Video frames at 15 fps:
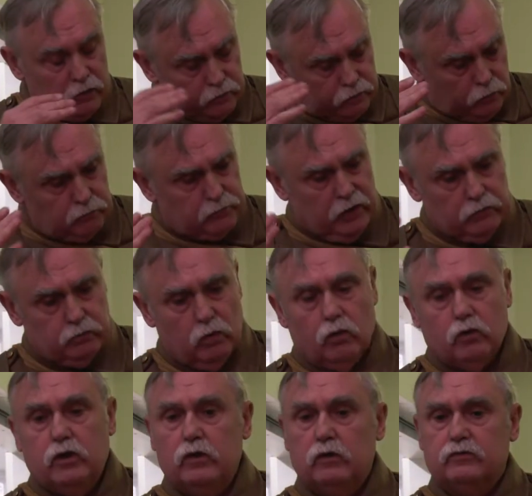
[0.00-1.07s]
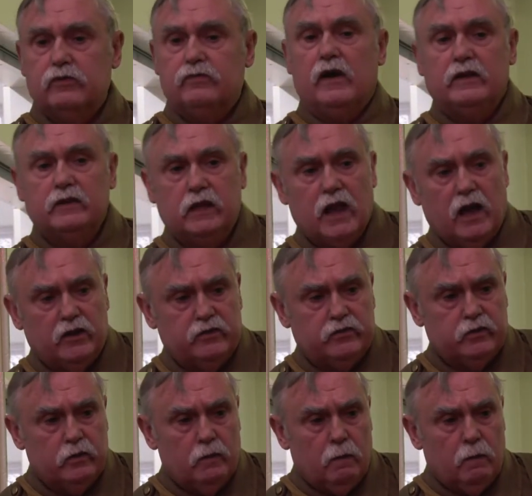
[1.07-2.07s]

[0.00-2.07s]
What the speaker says: sometimes we're lucky enough to find the guys.